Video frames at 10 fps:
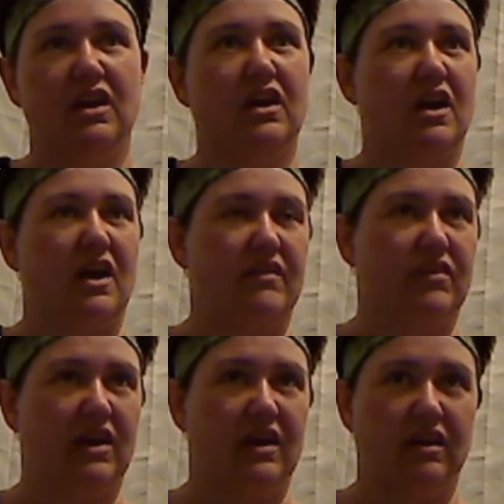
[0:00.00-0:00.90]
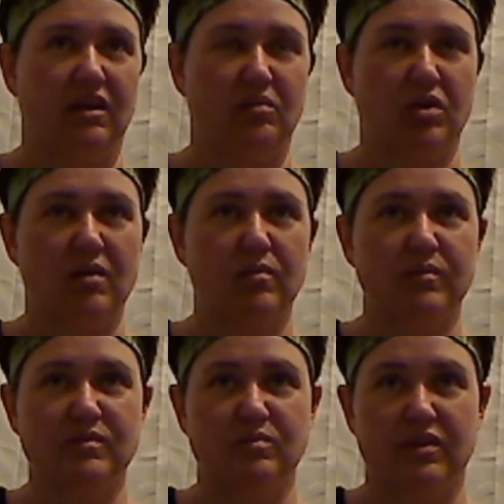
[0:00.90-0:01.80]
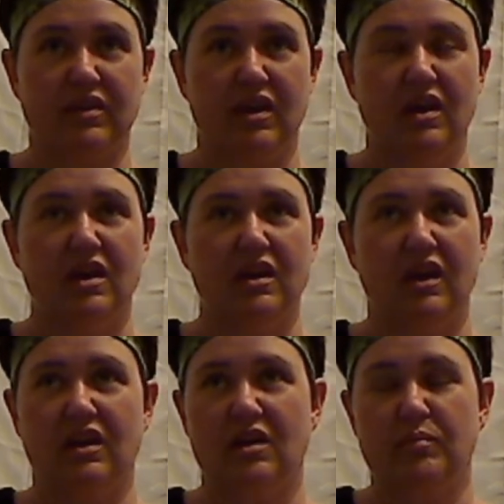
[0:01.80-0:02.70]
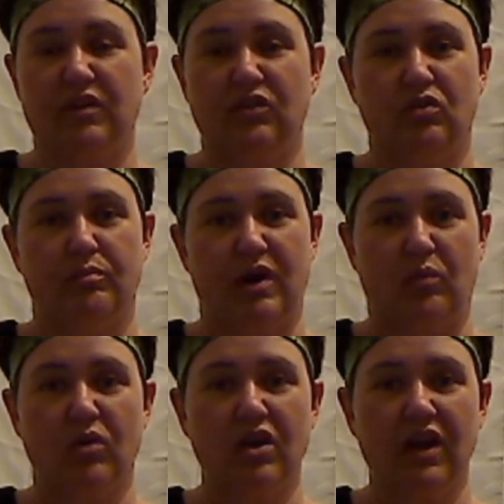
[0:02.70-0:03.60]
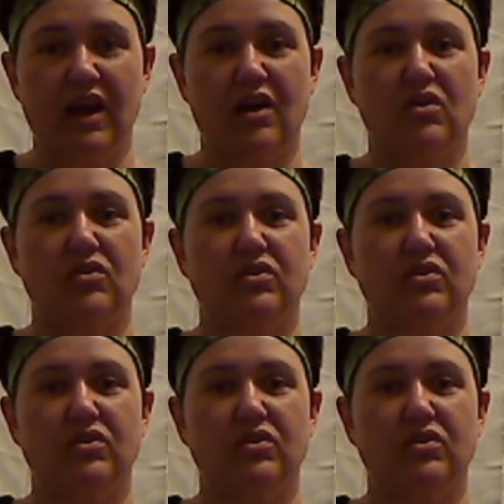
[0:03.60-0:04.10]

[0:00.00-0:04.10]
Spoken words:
I haven't had any problems with getting up and doing my workout.